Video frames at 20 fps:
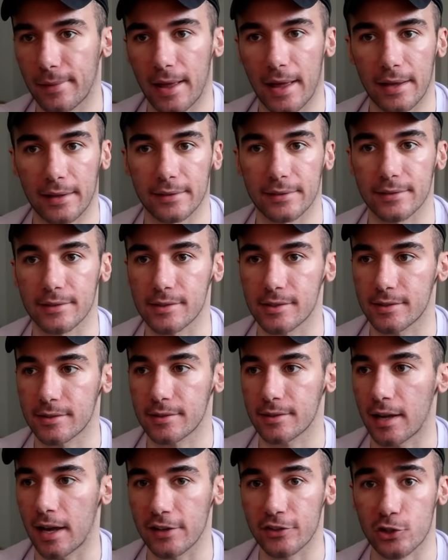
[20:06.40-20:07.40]
And
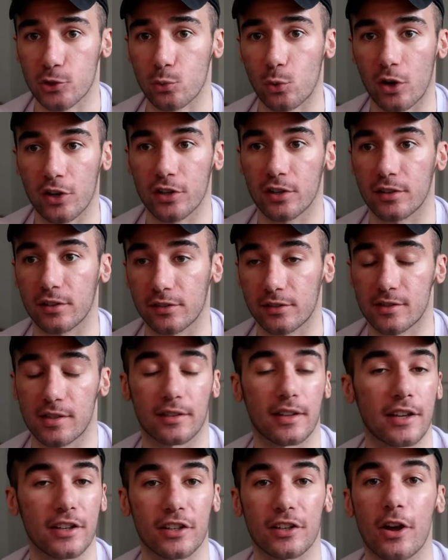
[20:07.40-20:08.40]
I just want to
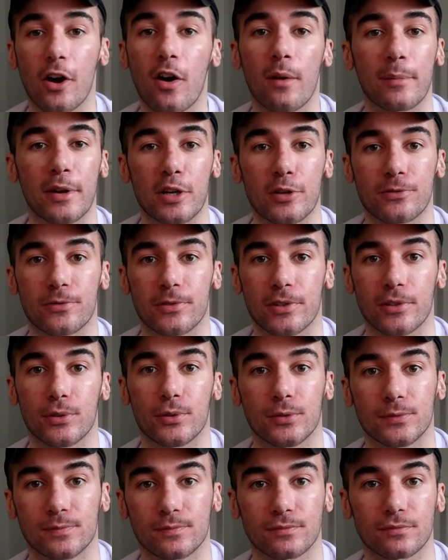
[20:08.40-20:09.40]
let you know I'm here for you.